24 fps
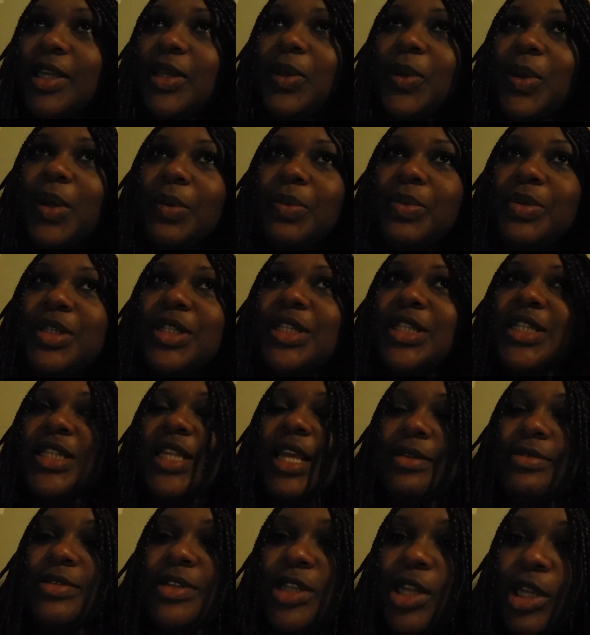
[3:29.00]
you,
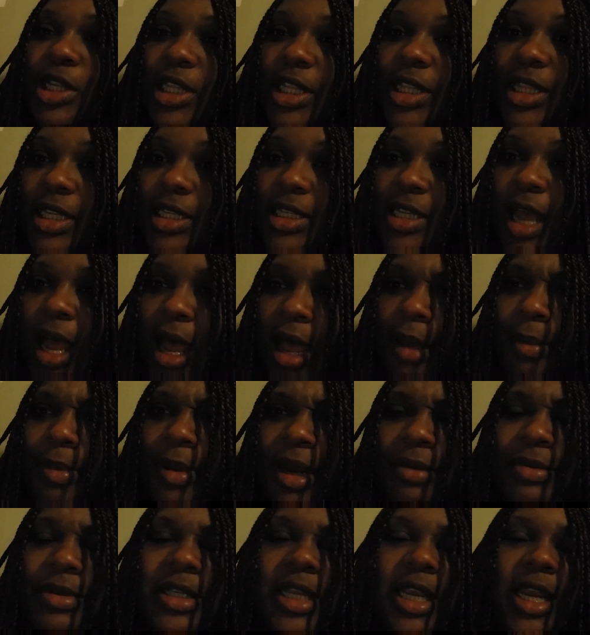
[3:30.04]
I looked at the tub,
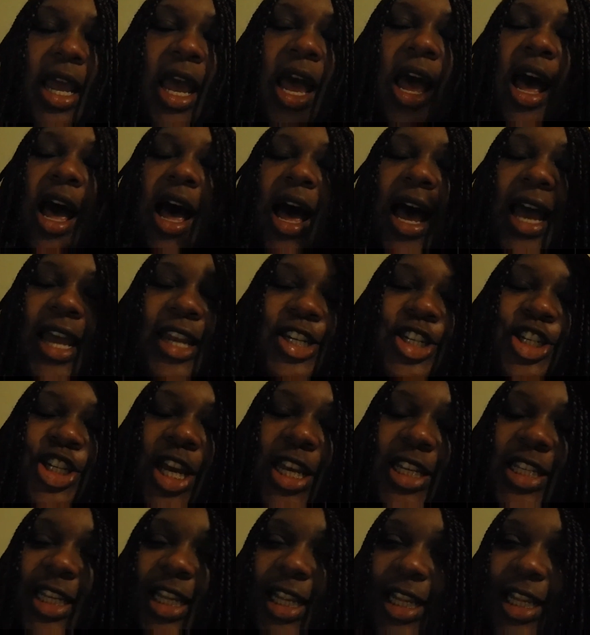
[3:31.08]
and I was like, I just